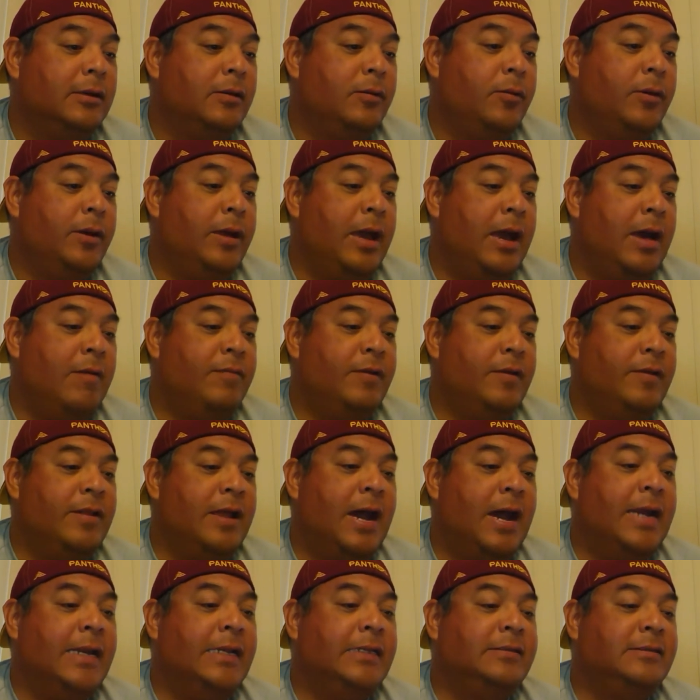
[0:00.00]
we have the
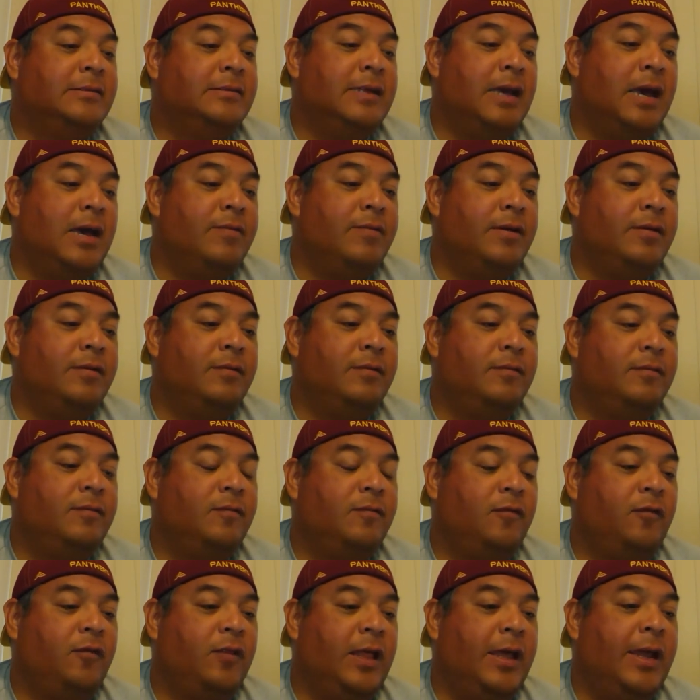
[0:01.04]
97
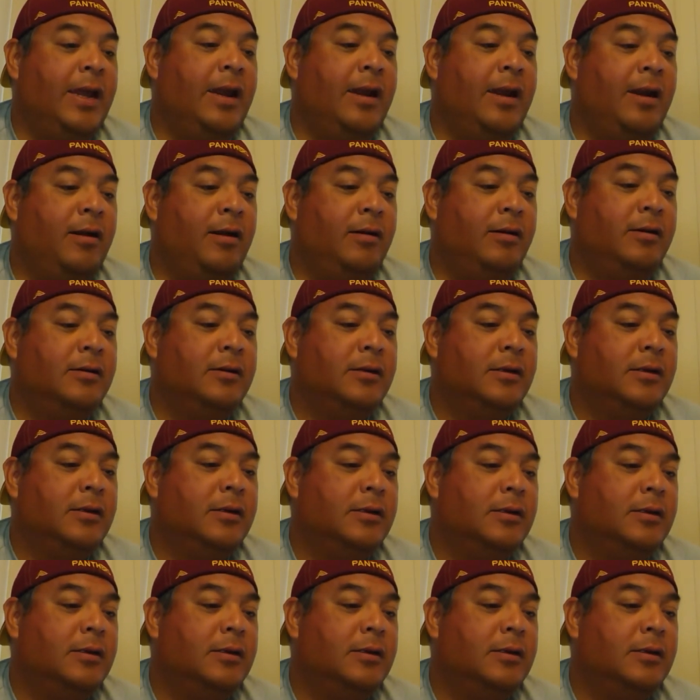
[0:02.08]
Flair